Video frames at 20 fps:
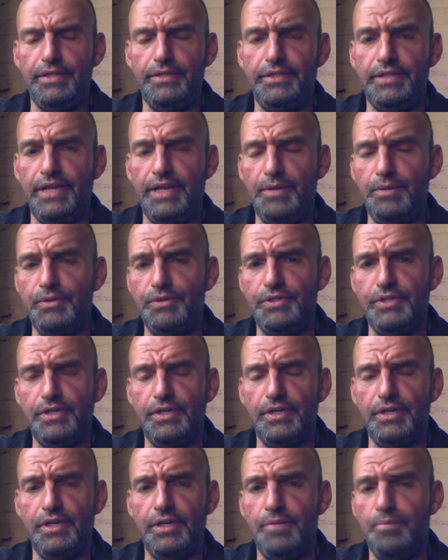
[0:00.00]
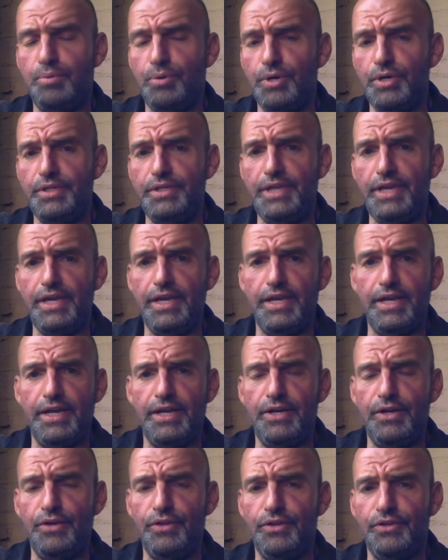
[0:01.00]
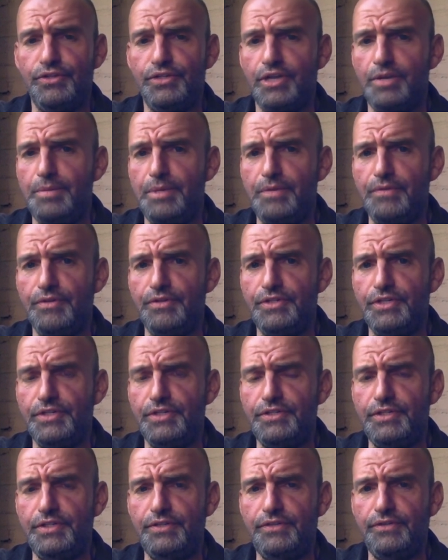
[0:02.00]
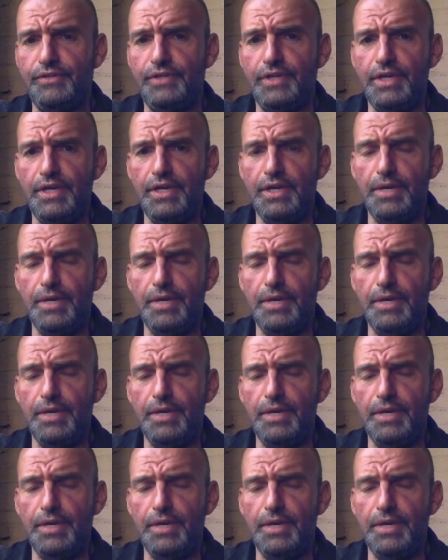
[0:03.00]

today was a, an important day. And I know there's going to be resistance,